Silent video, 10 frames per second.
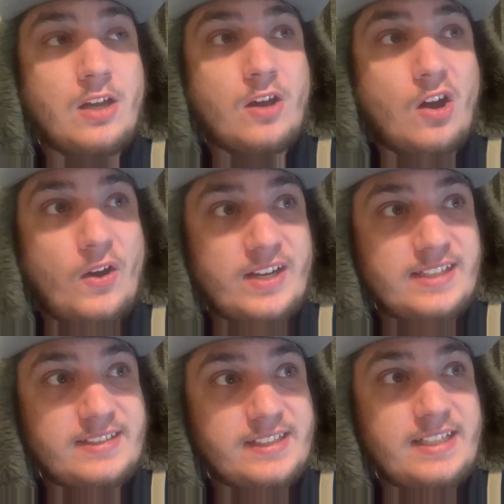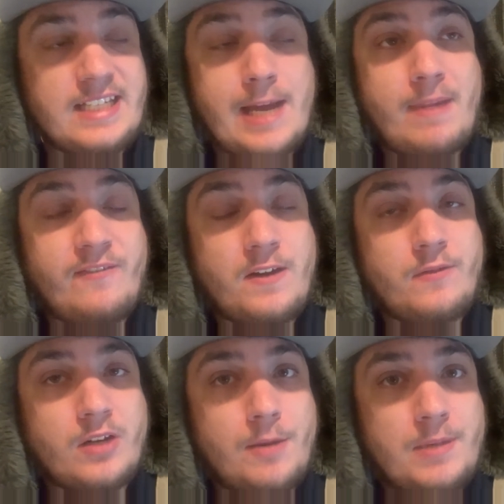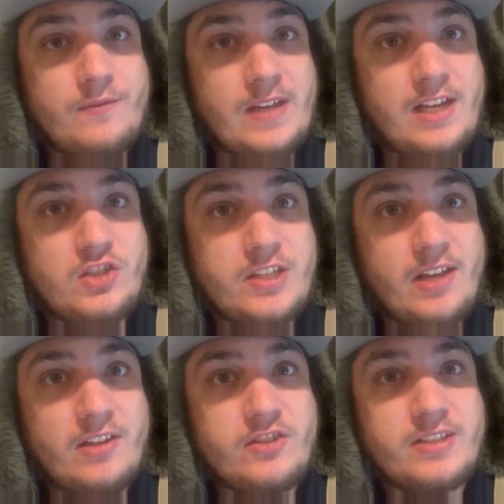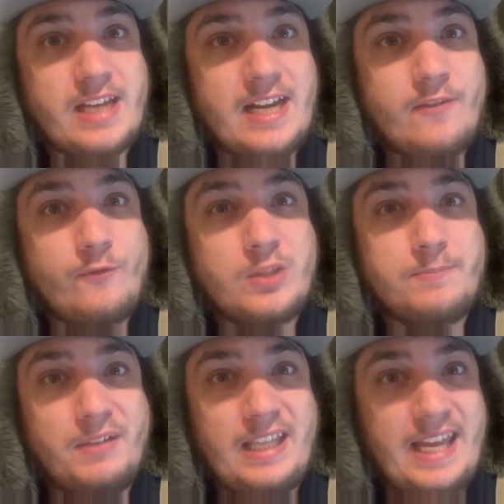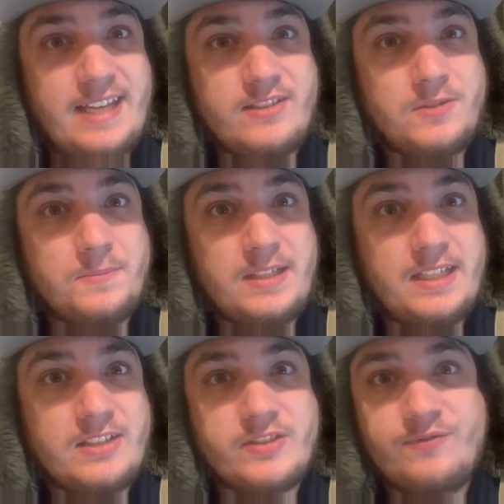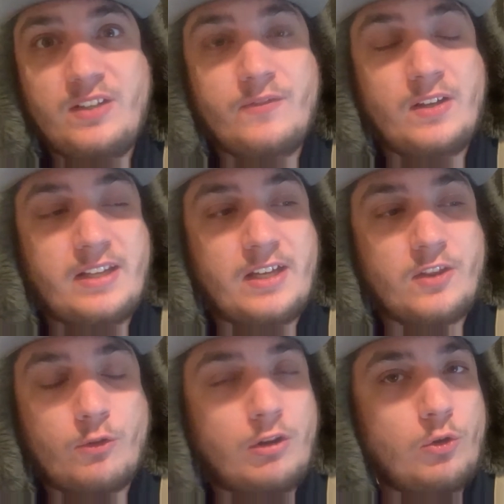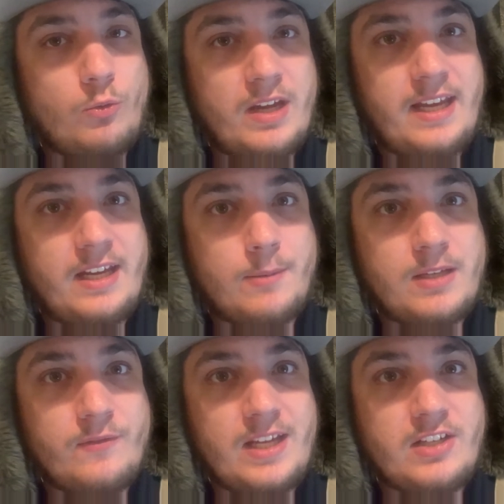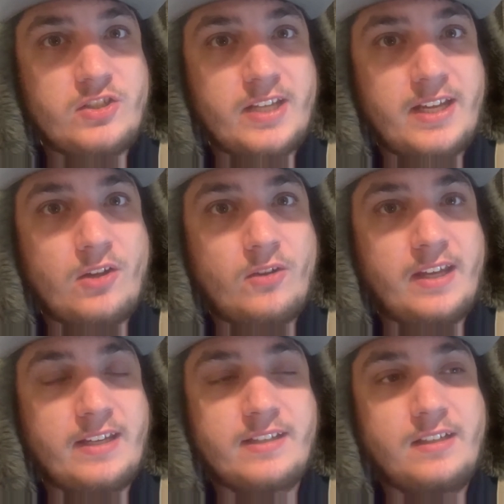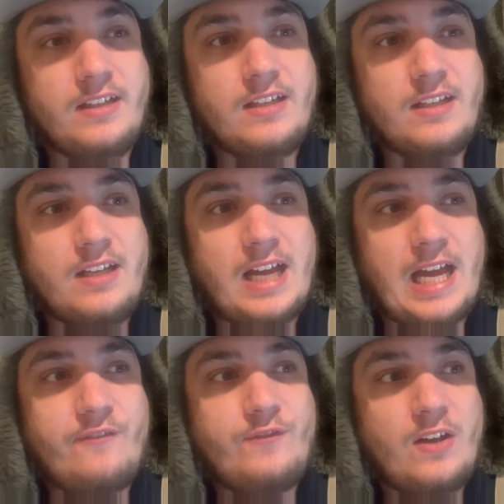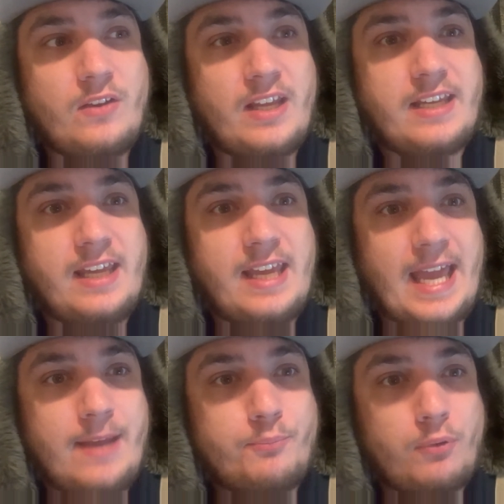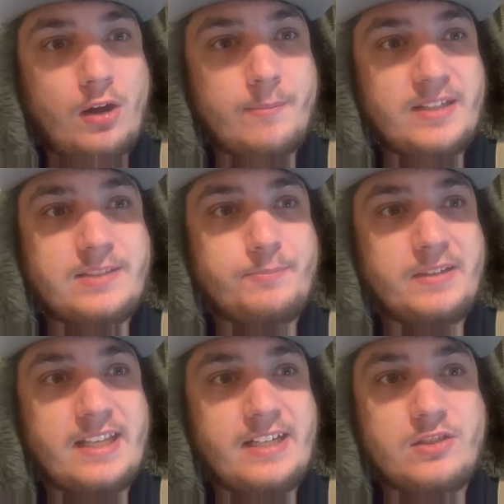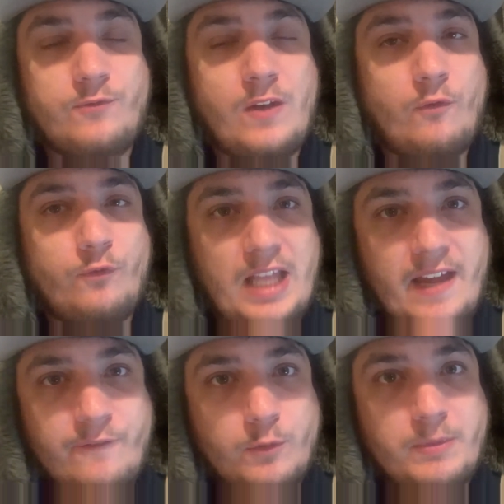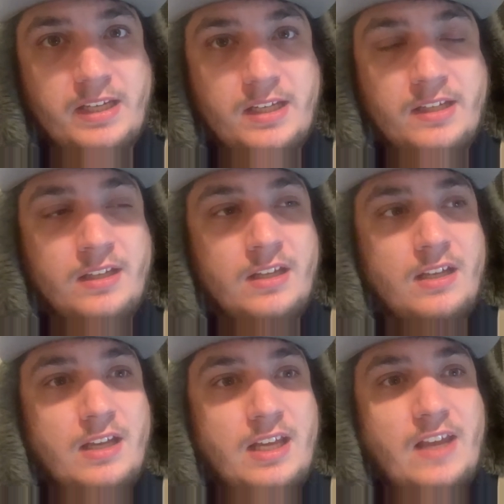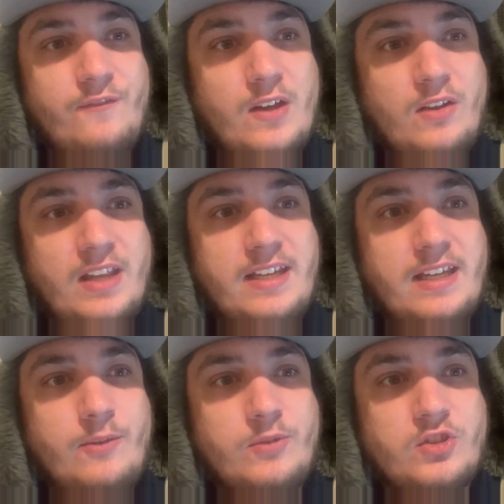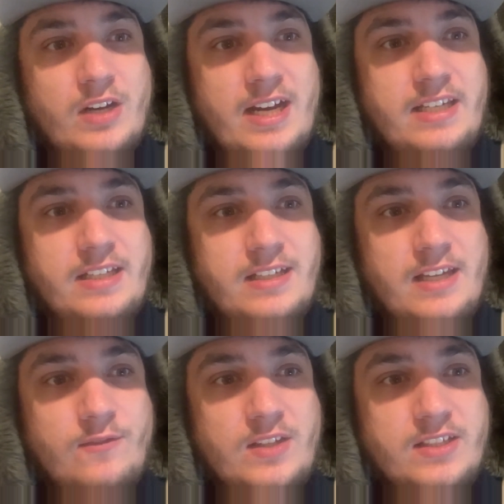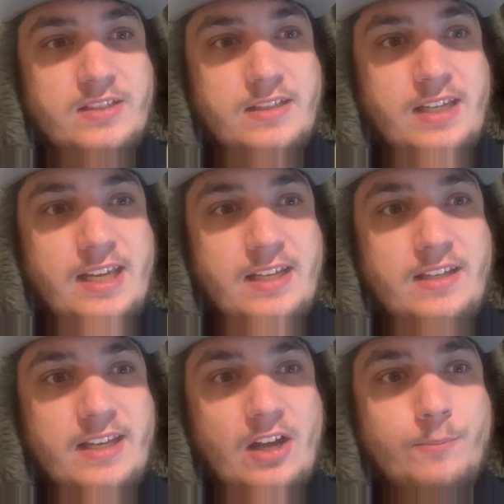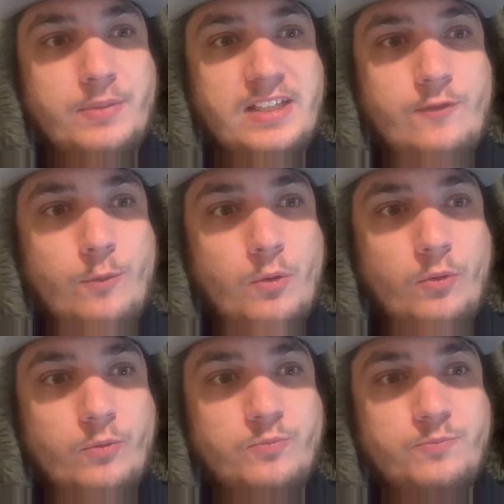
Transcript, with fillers: honestly, not my favorite coming-of-age tale. It just kind of was bland to me. It just feel, felt like a throwaway coming-of-age tale. Like, I felt like it had promise, but then it just fell flat for me. It felt like it was trying to give this kid an unbelievable